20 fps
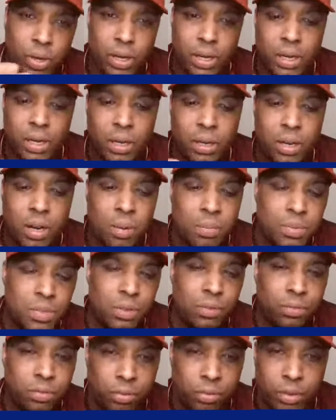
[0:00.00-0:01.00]
it comes in
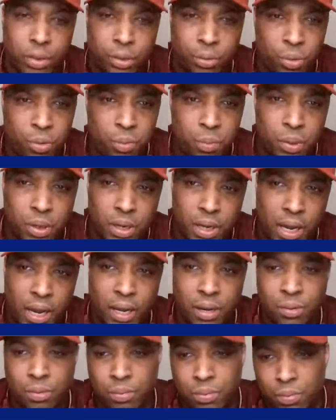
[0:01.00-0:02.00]
for recruitment
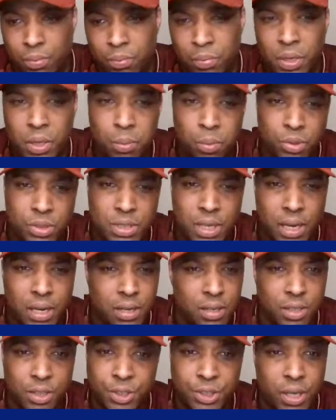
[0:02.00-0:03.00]
and people
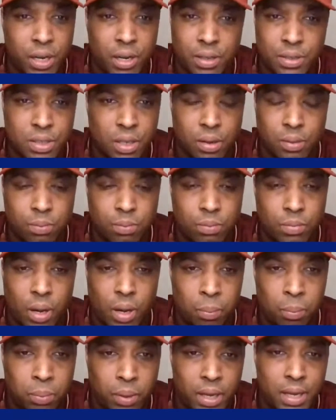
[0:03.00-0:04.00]
taking a chance on
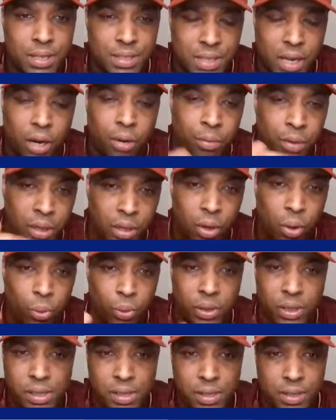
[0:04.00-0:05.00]
players that are in lower
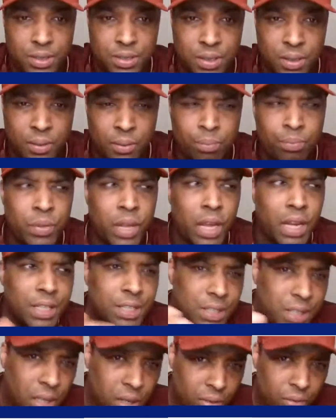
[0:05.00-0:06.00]
leagues.
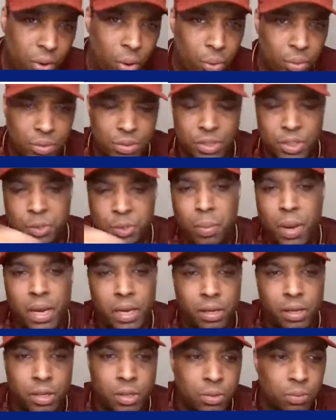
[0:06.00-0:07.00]
Instead of going to
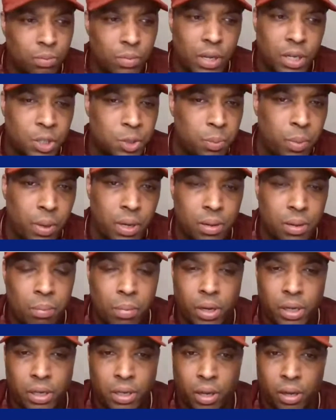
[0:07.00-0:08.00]
Spain and
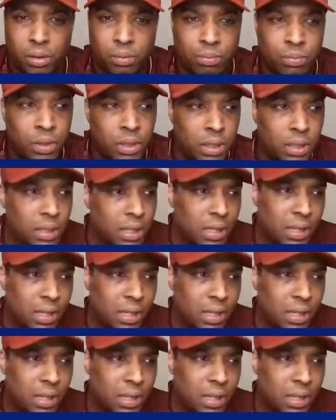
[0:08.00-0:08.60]
spending money on,